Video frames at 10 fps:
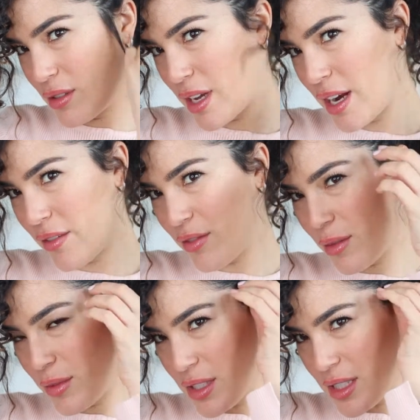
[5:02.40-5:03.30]
hair
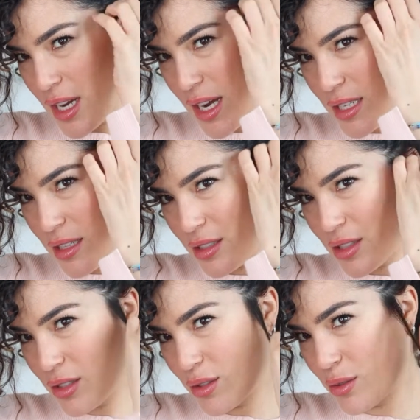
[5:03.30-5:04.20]
from the side and
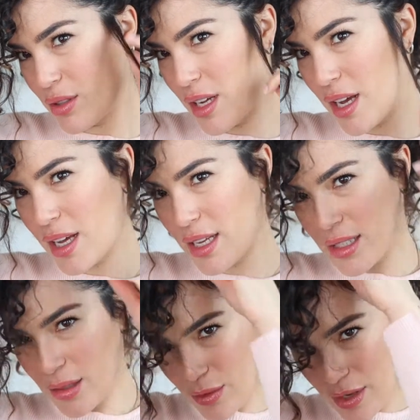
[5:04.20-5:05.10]
just do that
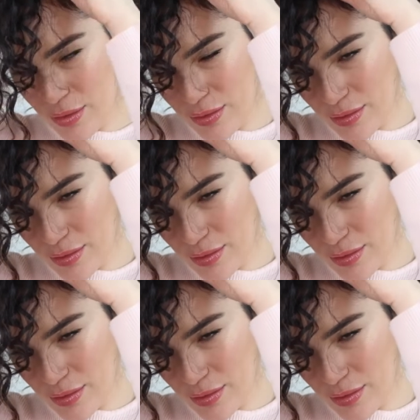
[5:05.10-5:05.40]
as well.